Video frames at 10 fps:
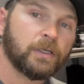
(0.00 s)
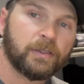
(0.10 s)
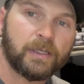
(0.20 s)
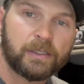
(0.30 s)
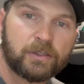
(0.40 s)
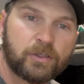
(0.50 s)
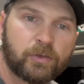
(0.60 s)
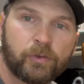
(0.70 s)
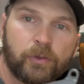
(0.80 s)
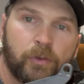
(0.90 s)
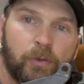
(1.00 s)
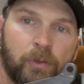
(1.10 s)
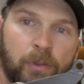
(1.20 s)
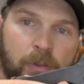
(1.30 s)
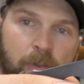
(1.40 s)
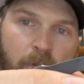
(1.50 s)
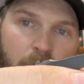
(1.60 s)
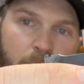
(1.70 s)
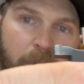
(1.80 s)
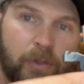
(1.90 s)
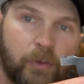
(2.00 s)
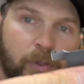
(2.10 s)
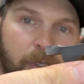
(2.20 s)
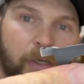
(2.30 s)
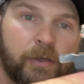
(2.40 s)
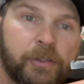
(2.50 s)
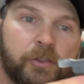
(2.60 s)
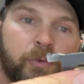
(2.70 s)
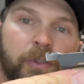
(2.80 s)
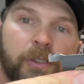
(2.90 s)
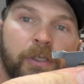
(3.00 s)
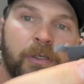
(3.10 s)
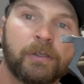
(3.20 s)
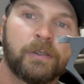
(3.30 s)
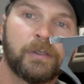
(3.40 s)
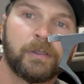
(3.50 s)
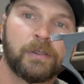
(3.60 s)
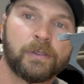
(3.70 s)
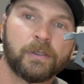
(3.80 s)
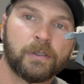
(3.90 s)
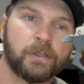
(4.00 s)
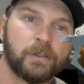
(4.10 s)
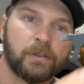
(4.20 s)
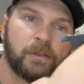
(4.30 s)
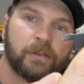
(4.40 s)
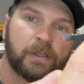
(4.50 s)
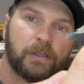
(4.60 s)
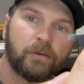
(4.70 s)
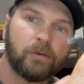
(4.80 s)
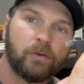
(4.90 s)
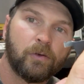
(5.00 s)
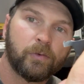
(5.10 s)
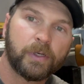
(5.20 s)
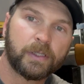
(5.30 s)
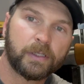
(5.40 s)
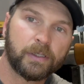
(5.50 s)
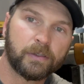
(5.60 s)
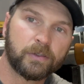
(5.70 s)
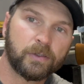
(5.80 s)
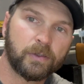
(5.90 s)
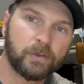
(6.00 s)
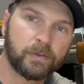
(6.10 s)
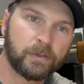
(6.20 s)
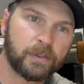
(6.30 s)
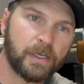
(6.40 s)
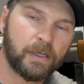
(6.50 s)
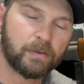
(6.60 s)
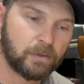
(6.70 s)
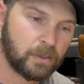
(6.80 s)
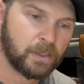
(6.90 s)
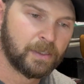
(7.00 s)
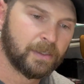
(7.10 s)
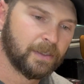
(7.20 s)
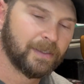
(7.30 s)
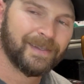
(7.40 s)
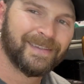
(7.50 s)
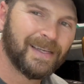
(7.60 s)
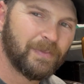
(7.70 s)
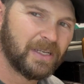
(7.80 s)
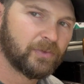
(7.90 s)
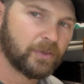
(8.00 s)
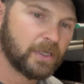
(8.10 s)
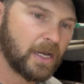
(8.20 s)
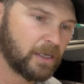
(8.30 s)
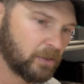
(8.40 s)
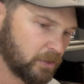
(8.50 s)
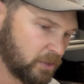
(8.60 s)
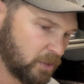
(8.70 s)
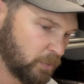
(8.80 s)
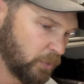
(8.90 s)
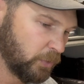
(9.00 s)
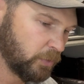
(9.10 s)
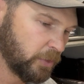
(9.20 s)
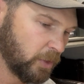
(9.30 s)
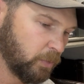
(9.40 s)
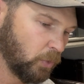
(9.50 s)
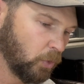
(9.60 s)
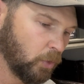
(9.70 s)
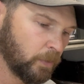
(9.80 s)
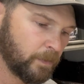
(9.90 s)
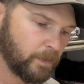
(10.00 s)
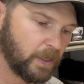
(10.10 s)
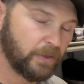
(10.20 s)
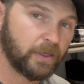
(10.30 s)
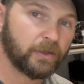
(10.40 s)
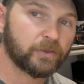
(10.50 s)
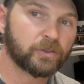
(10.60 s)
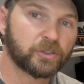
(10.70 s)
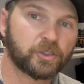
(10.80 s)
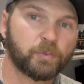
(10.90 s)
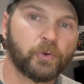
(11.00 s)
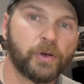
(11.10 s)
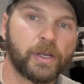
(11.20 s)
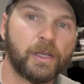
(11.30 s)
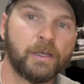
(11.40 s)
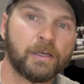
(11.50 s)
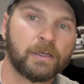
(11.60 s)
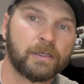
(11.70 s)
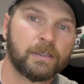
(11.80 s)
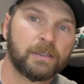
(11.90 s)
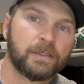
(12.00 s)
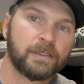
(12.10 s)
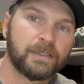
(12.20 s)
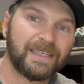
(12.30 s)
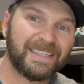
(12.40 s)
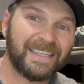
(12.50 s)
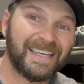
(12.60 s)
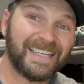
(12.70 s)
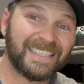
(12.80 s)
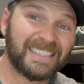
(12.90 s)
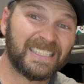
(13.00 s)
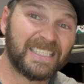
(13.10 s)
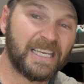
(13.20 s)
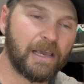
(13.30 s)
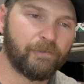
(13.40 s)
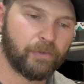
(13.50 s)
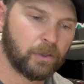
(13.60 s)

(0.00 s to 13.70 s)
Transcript: That screw goes right through there on your trigger. That little hole right there. So that makes for a not good smooth trigger pull. And then here's our spring, and it is stiff.